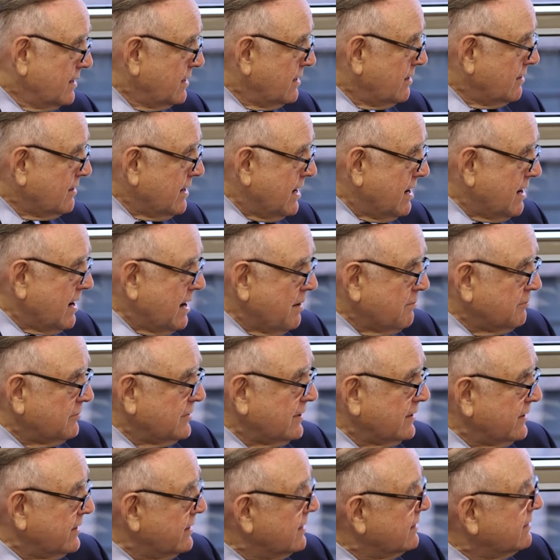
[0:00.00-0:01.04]
uh, I'm
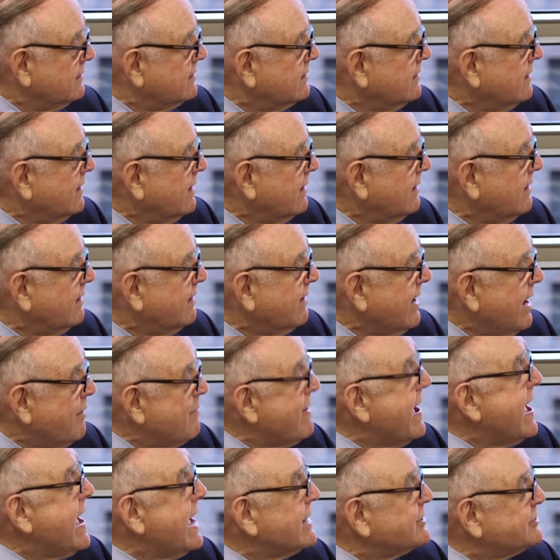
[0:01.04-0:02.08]
really, uh,
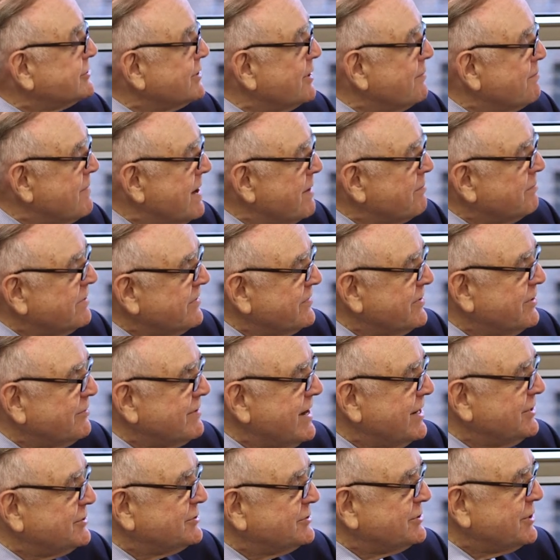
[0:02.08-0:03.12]
I'm actually a member of the
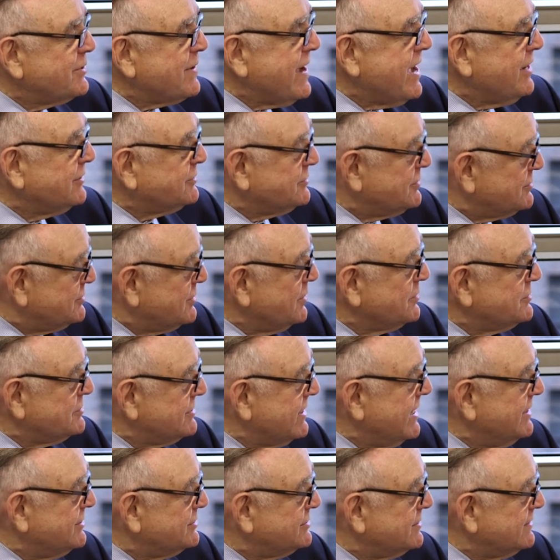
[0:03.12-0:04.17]
Ratio Out
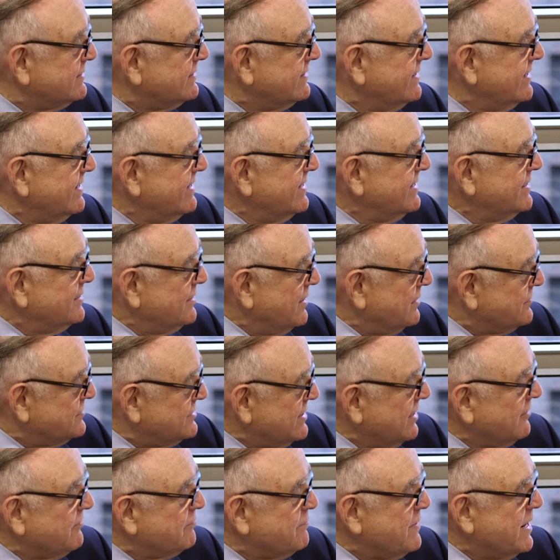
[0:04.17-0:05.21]
Association of
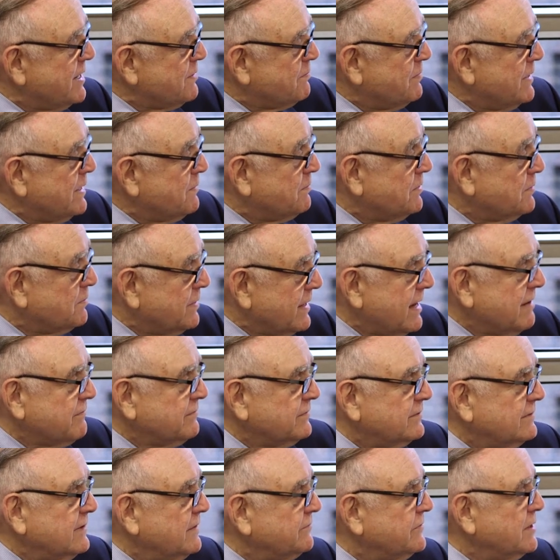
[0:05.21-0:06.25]
Self-Made People, but
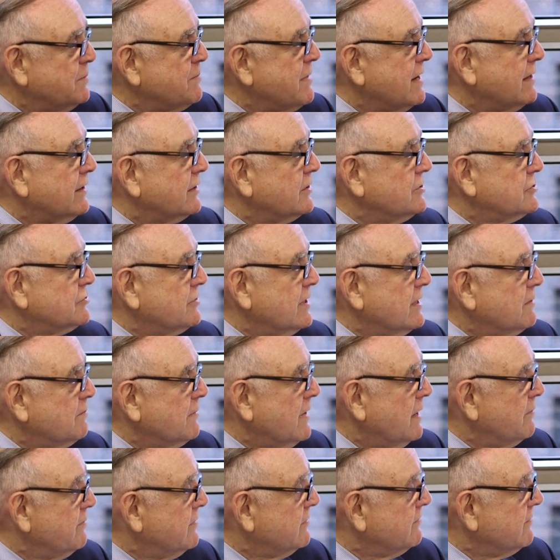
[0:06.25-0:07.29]
I've lived the American dream.
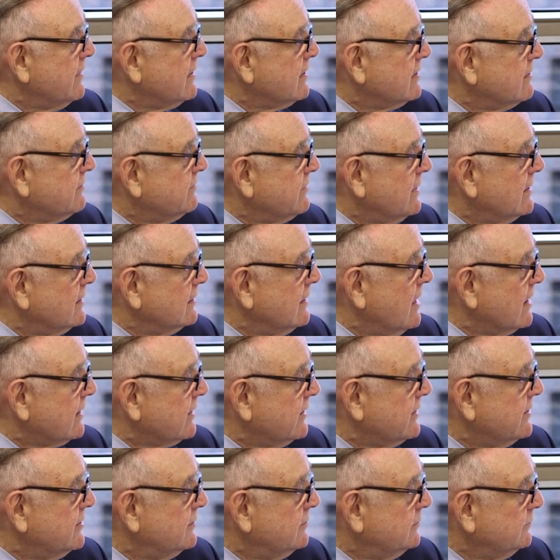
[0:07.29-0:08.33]
I've been very, very lucky.
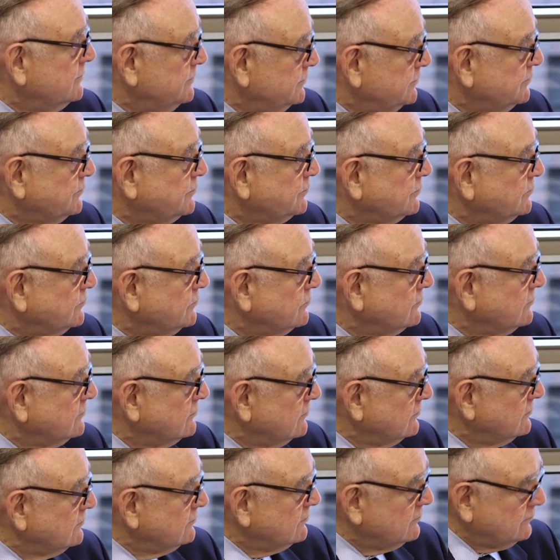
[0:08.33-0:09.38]
It's a
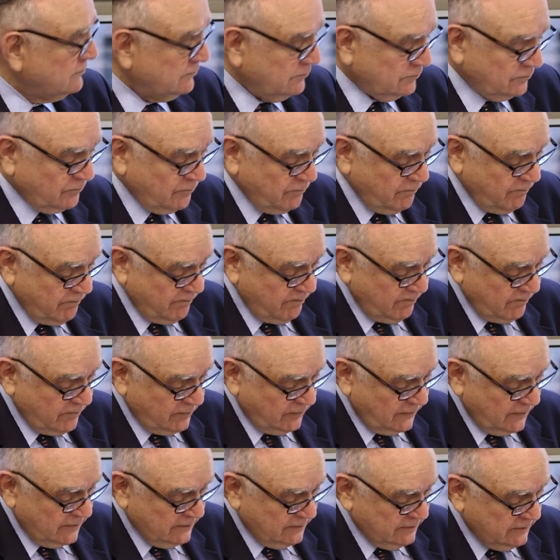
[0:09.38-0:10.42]
great um,
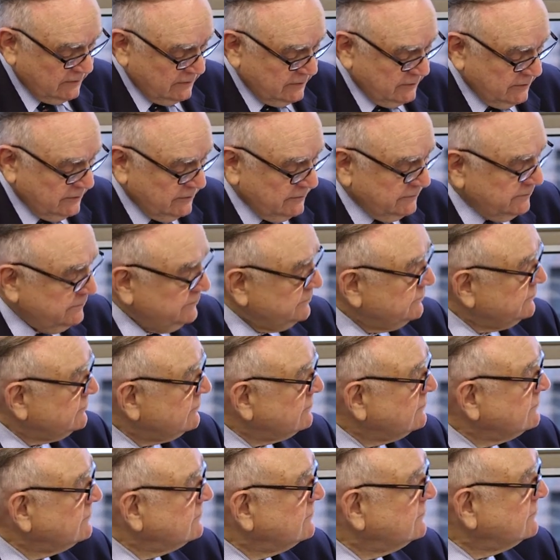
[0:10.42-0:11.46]
detailed
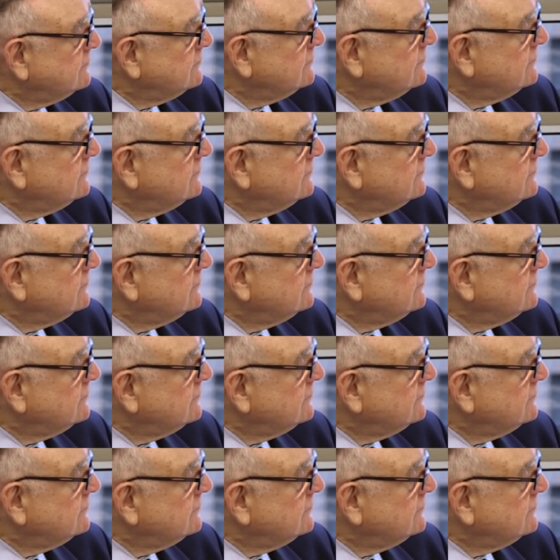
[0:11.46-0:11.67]
history, and I